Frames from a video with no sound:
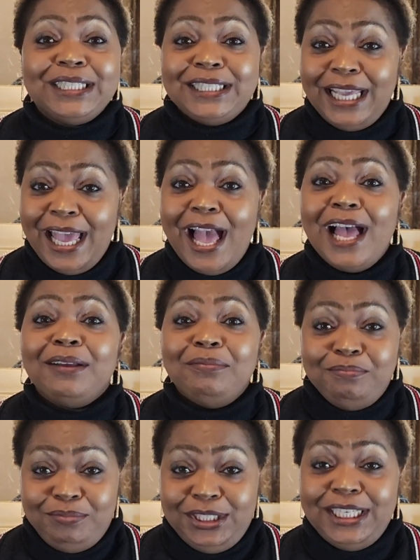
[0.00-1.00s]
there are
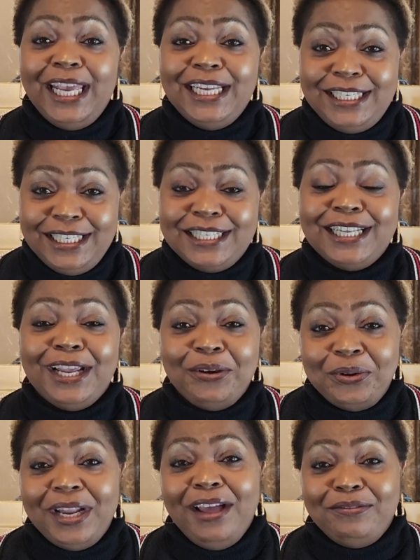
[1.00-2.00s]
changes that are
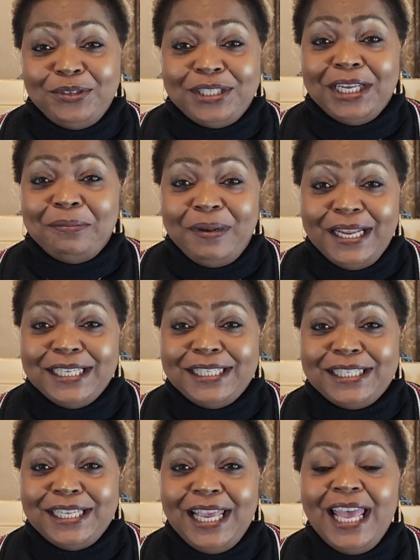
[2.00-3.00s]
going to have to take
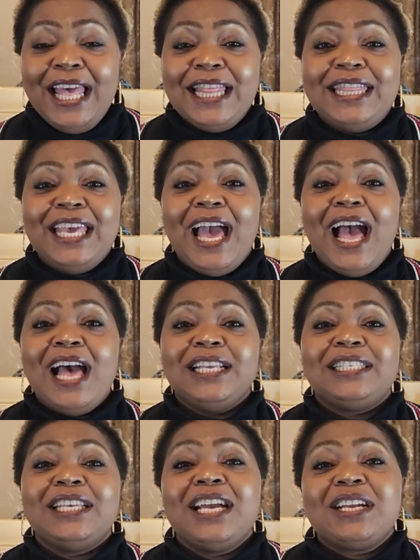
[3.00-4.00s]
place. There are
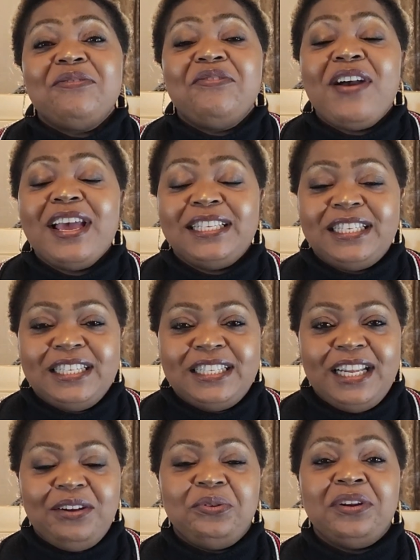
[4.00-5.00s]
sacrifices
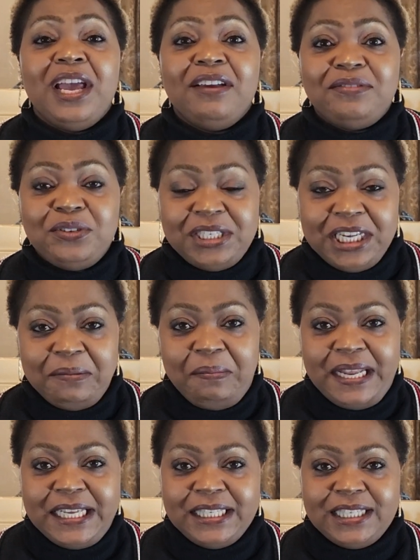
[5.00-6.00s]
that are going to have to take
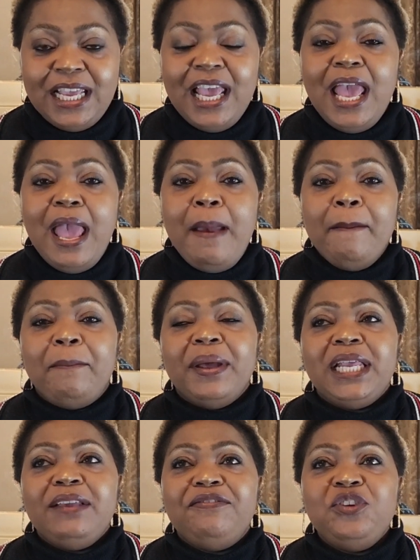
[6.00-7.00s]
place.
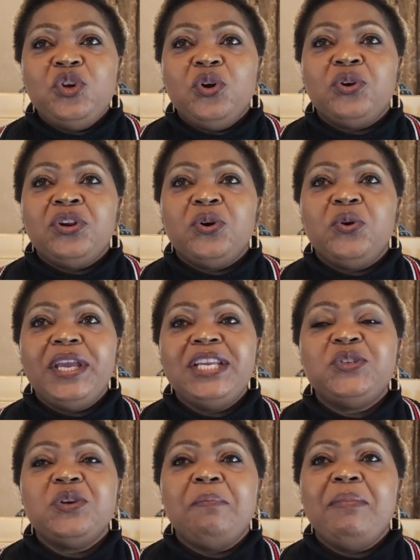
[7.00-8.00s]
But if you're going to go
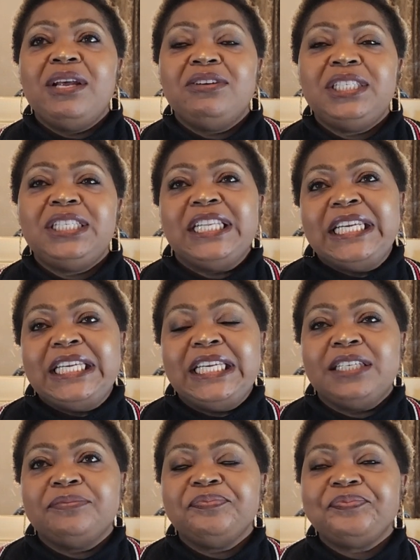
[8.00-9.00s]
into a marriage
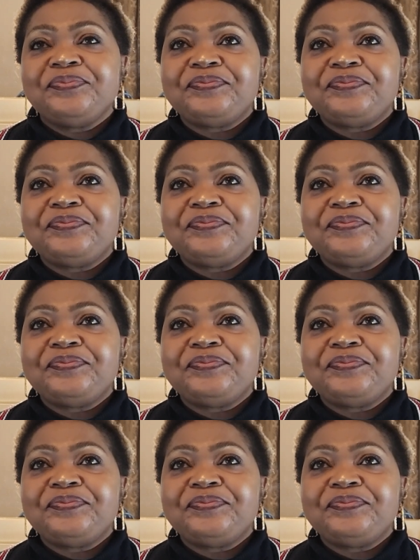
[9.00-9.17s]
thinking,